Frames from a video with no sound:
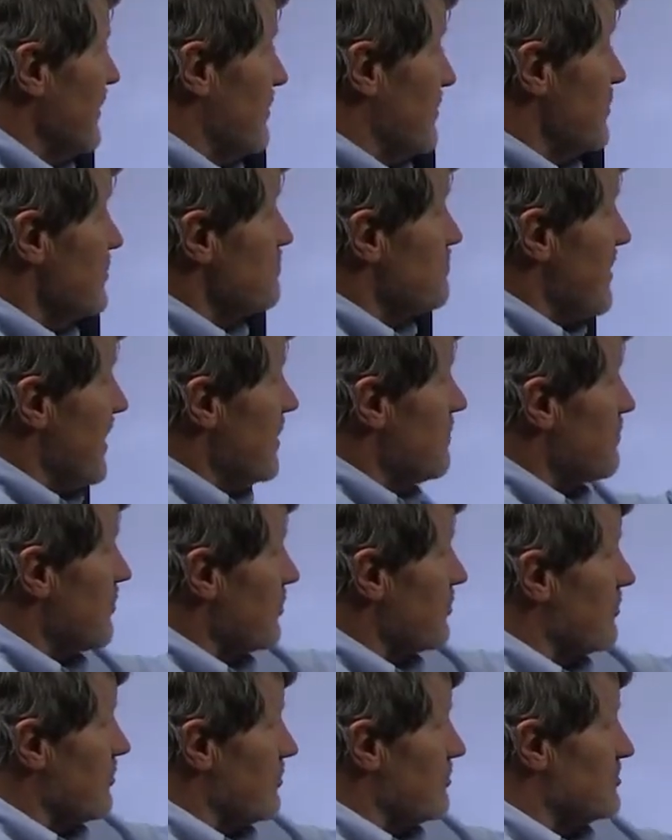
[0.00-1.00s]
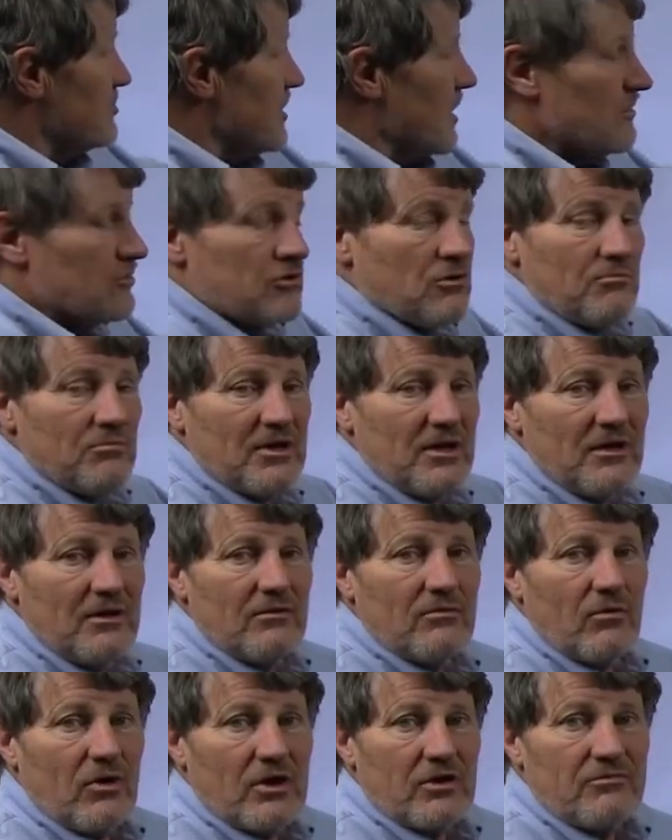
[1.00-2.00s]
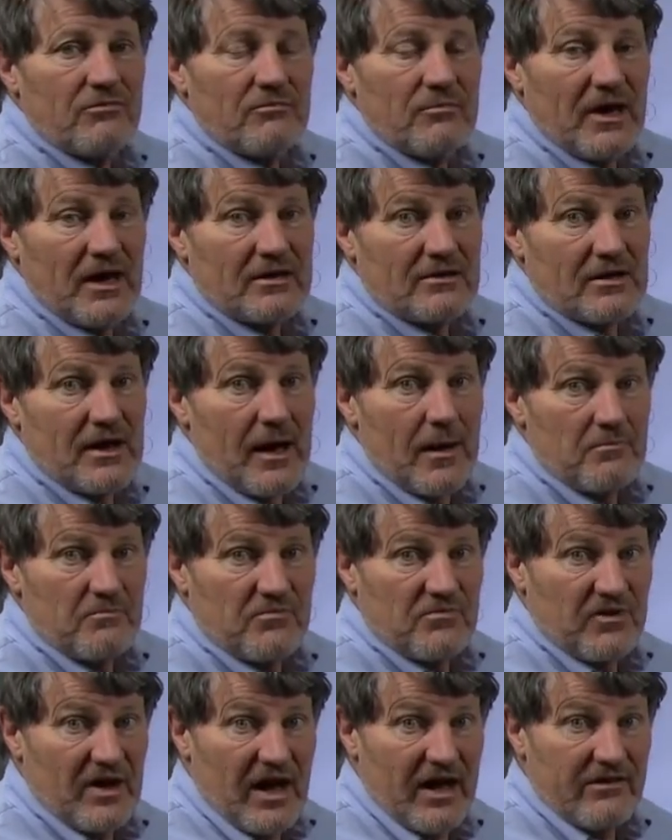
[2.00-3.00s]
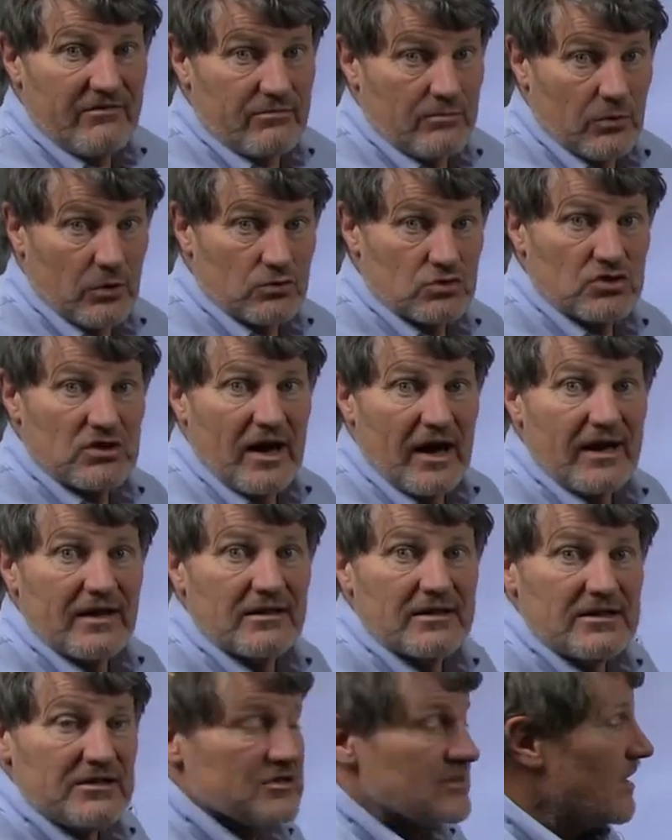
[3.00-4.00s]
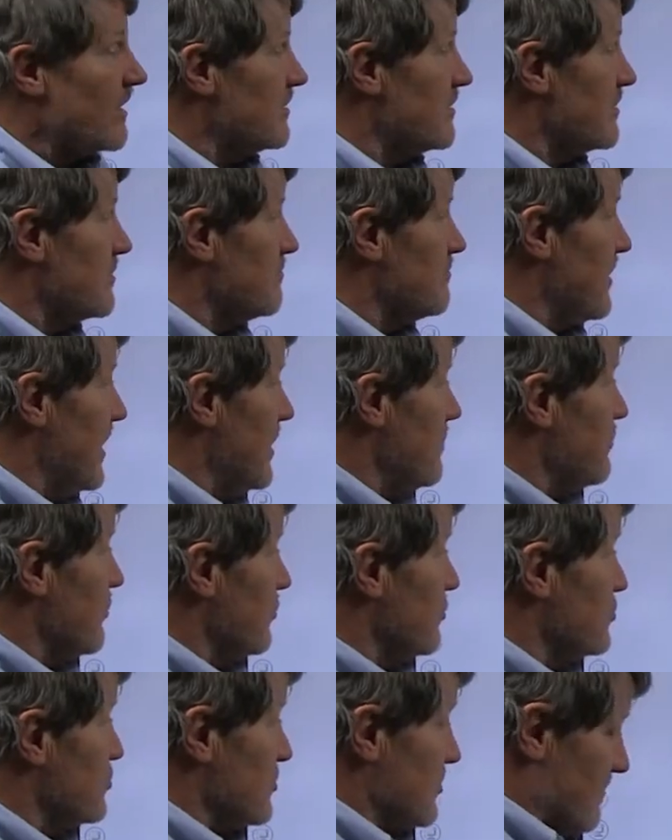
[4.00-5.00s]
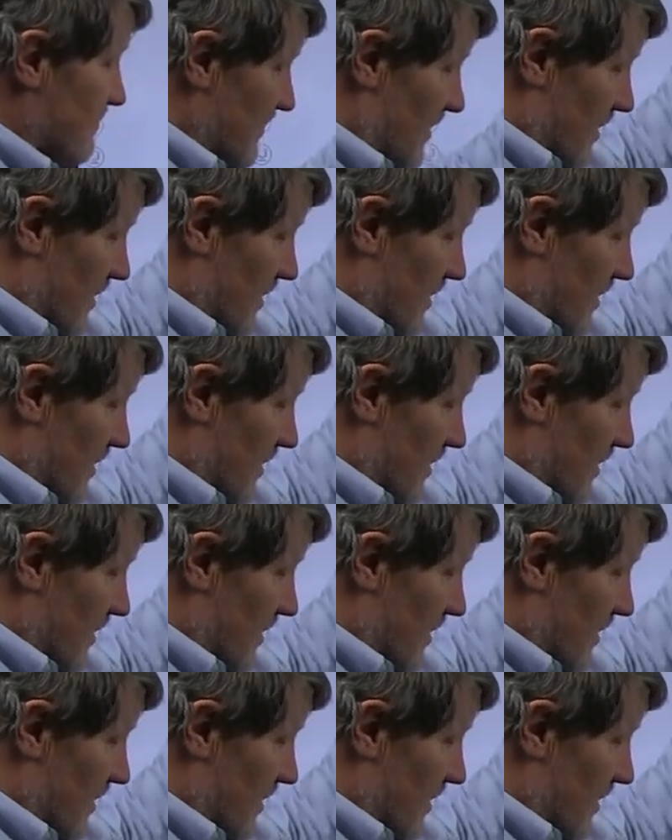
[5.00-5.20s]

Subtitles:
This paper turns out to be one of my top 5 most highly cited papers